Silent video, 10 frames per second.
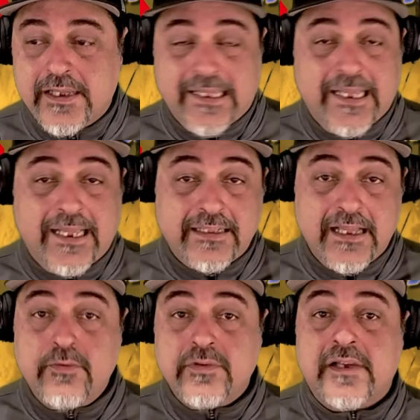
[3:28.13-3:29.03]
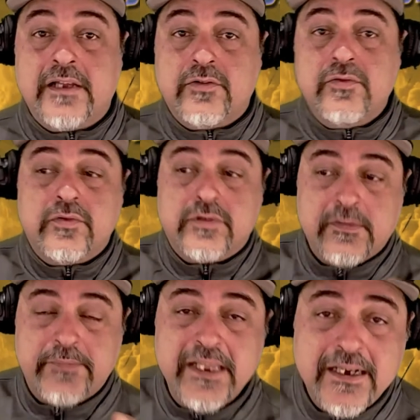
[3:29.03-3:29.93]
and that was kind of cool. To
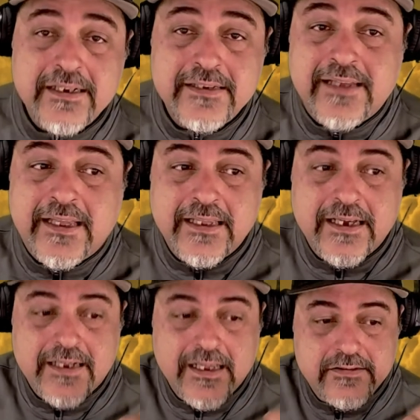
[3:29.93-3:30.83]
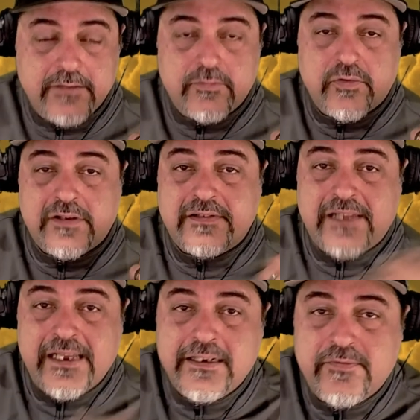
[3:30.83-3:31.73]
be honest, I got actually more
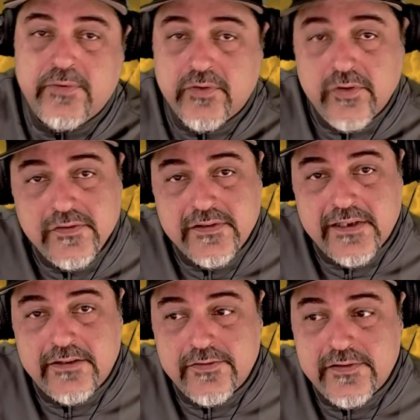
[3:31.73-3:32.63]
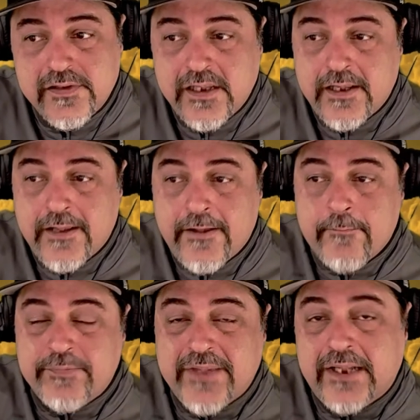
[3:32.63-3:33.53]
excited for those titles
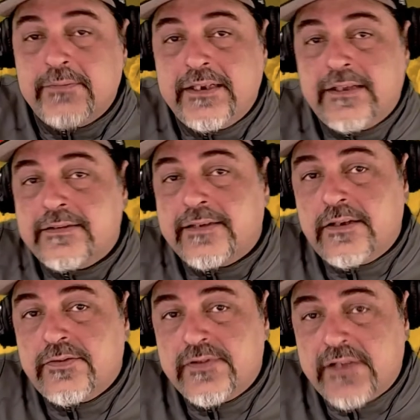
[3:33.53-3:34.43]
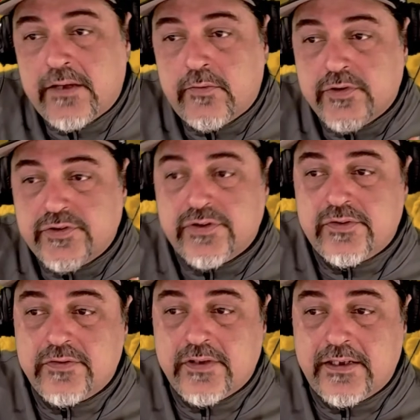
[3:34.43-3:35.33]
than many other titles that were
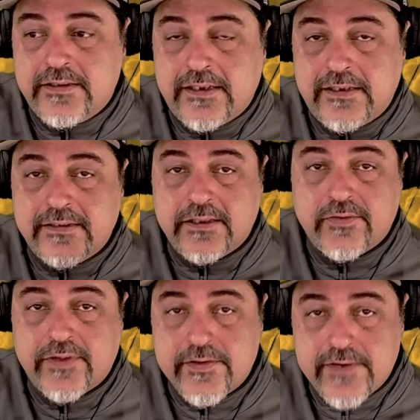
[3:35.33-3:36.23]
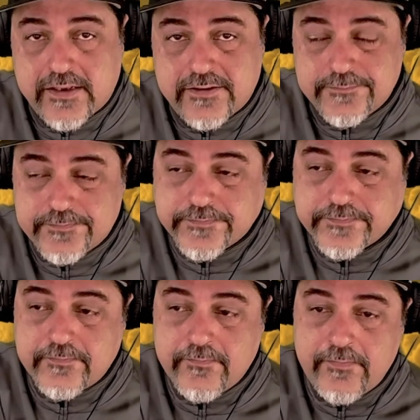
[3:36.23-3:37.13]
shown on the Nintendo Direct.
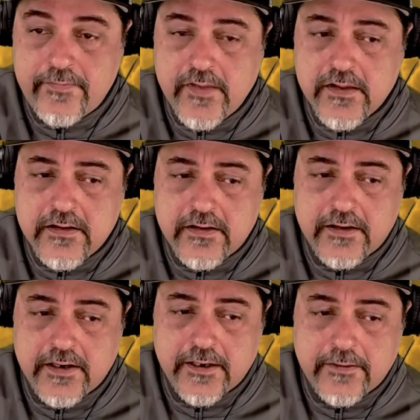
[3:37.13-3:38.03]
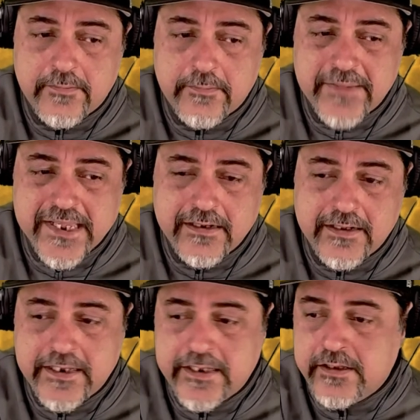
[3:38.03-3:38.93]
Um,
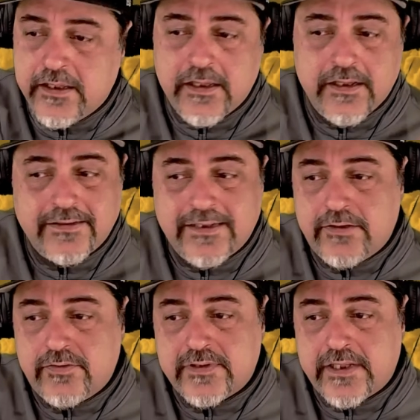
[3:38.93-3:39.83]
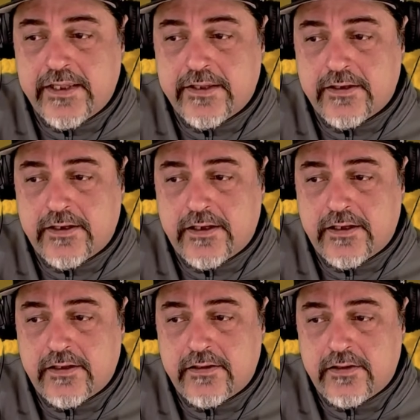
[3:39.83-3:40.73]
mainly titles like
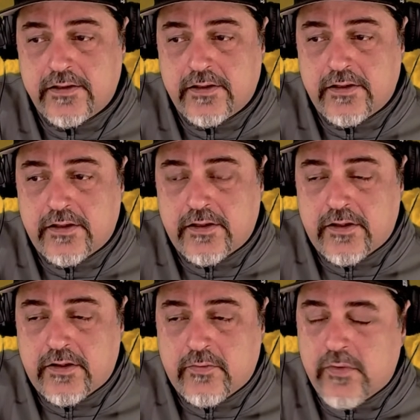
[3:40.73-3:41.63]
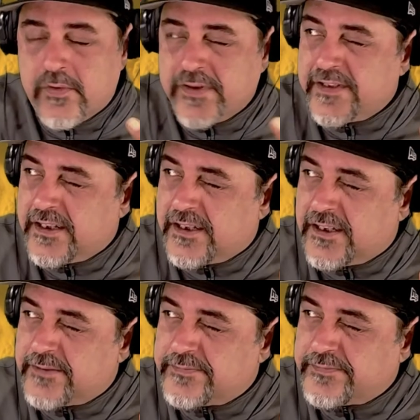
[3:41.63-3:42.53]
uh, what was it?
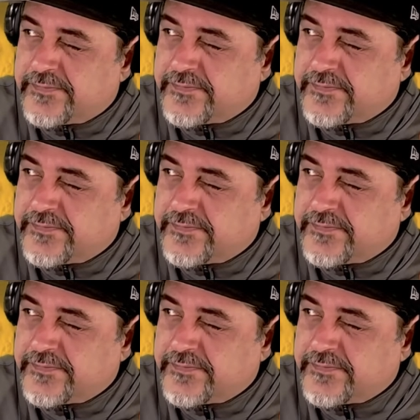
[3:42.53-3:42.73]
Um,